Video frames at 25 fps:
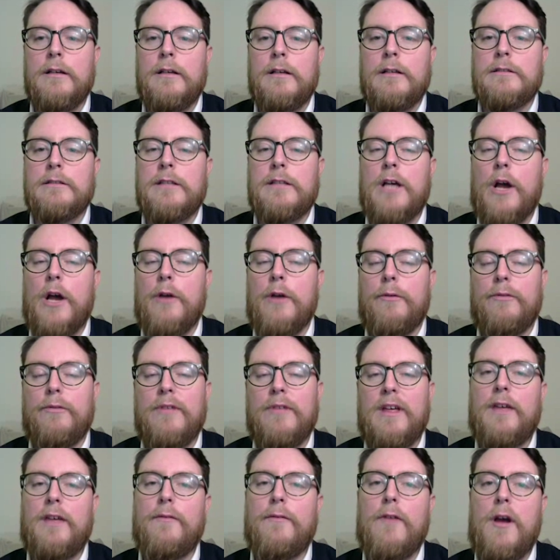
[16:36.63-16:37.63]
So
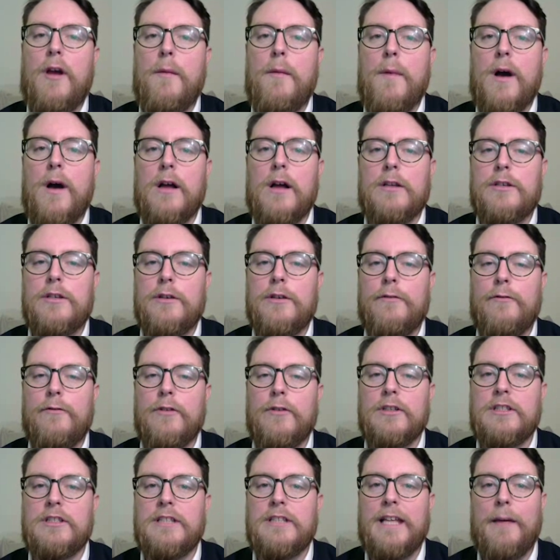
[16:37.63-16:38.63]
thank you very much
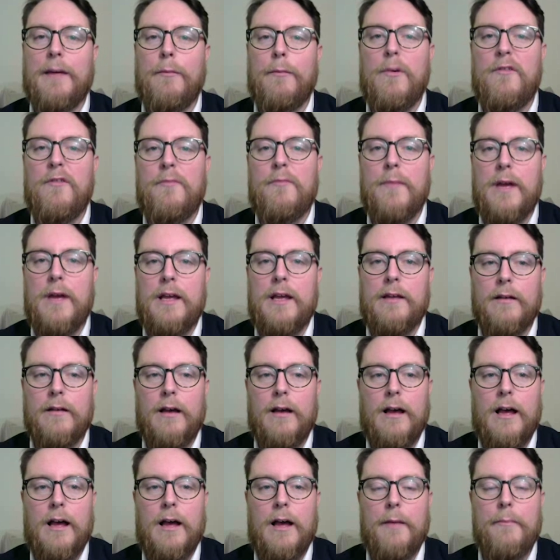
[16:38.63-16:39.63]
for sticking with me.
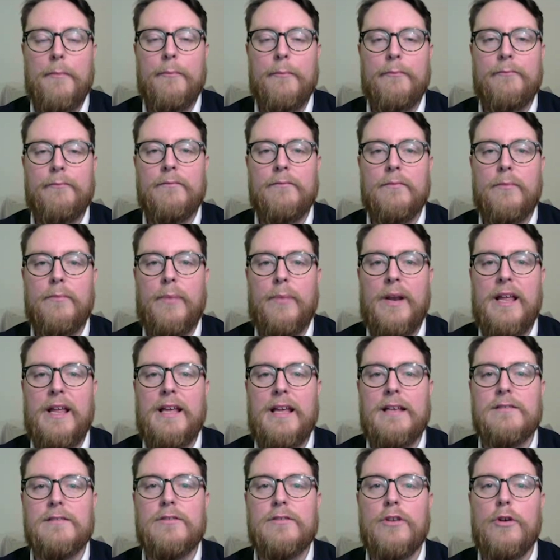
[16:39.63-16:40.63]

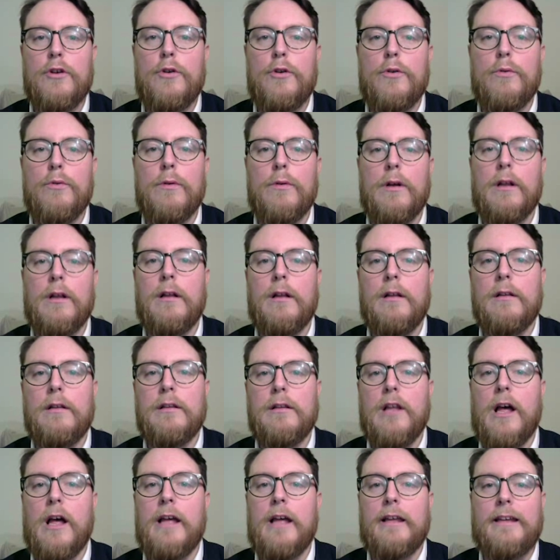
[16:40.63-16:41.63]
Please do
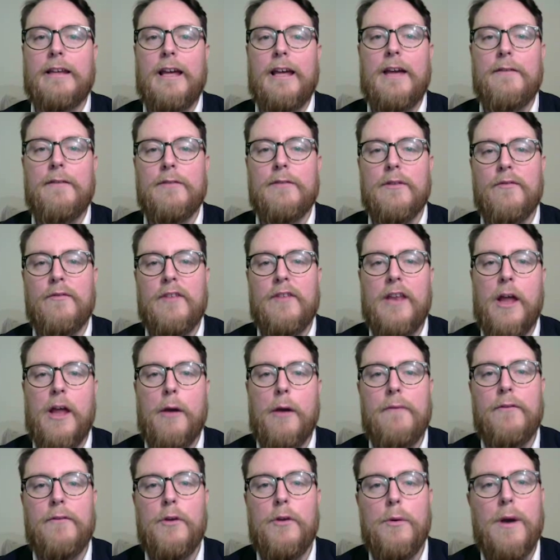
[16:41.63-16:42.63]
like the video
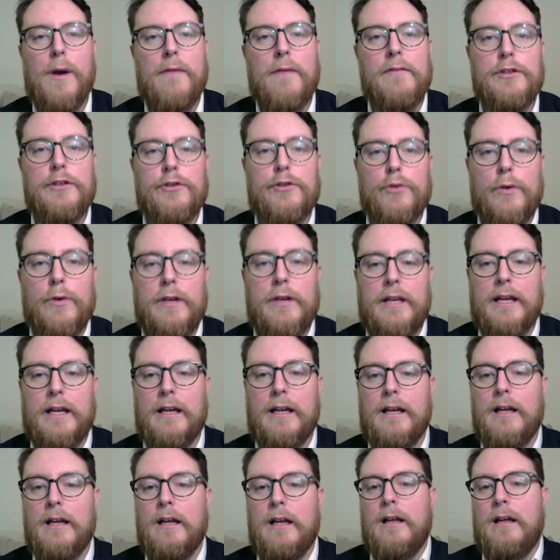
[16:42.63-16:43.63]
if you have enjoyed
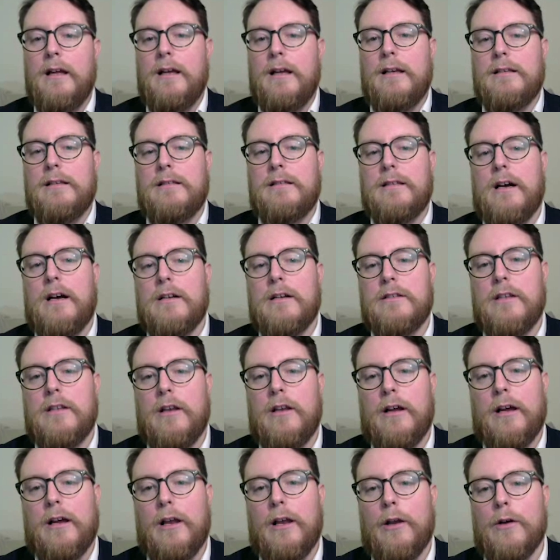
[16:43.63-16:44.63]
it. It's hard to
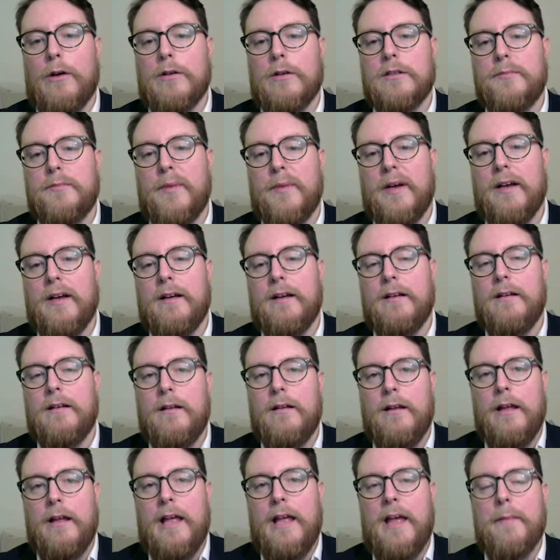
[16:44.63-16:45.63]
like a loss, but
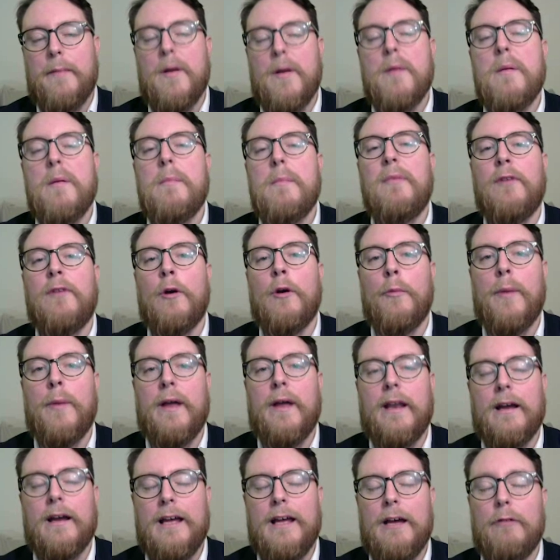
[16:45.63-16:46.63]
it might make me feel
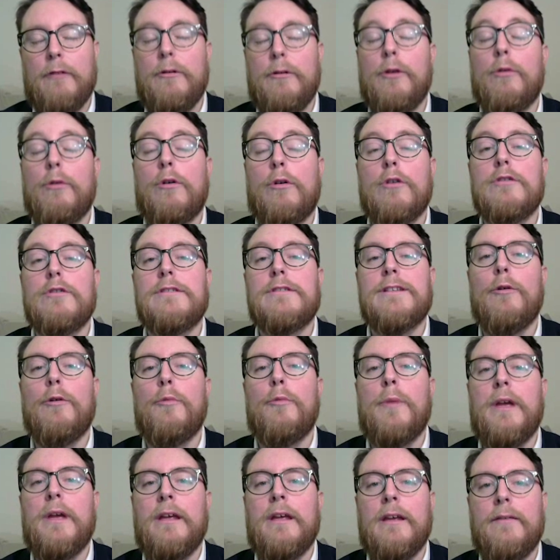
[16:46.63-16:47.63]
better. You'll console
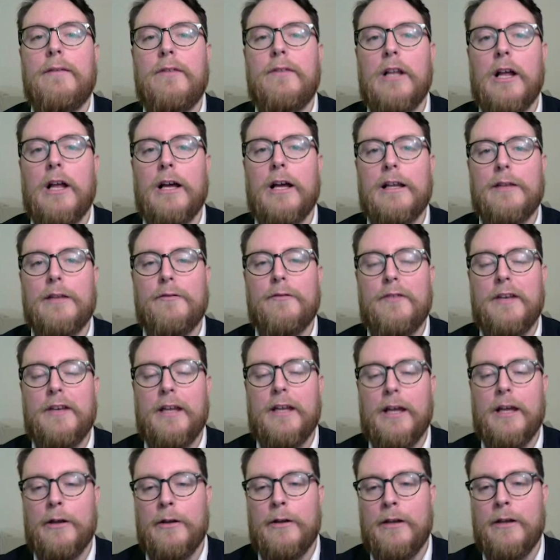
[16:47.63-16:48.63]
me if you like the
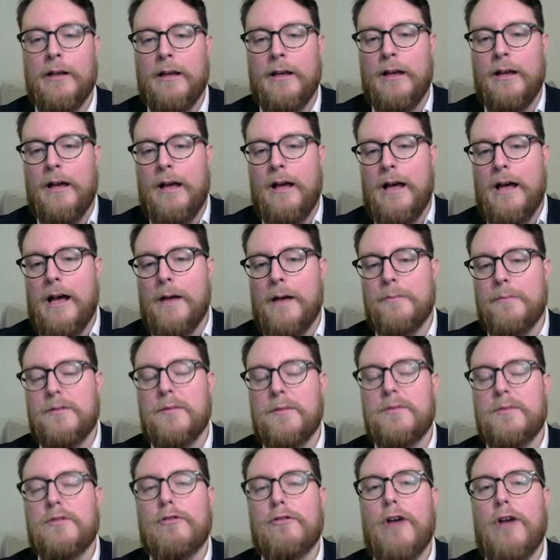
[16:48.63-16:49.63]
video.
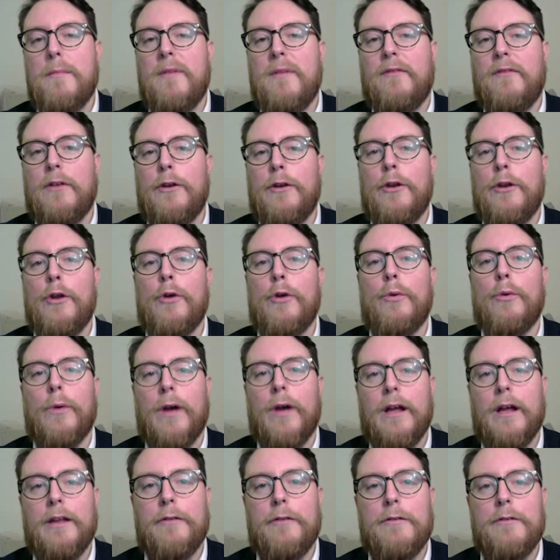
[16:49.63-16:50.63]
Subscribe if you're new
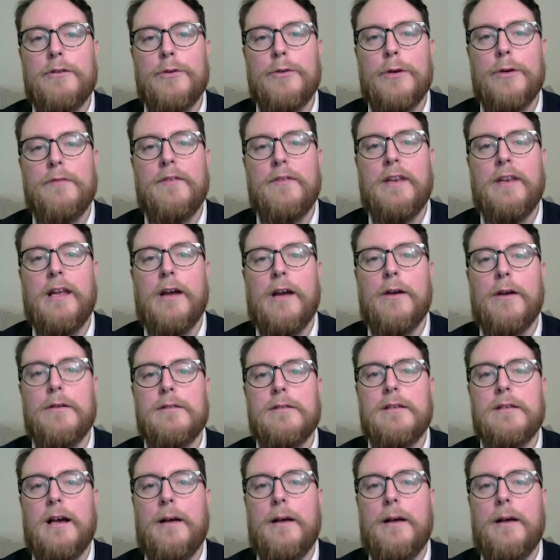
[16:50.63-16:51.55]
and you're enjoying the videos.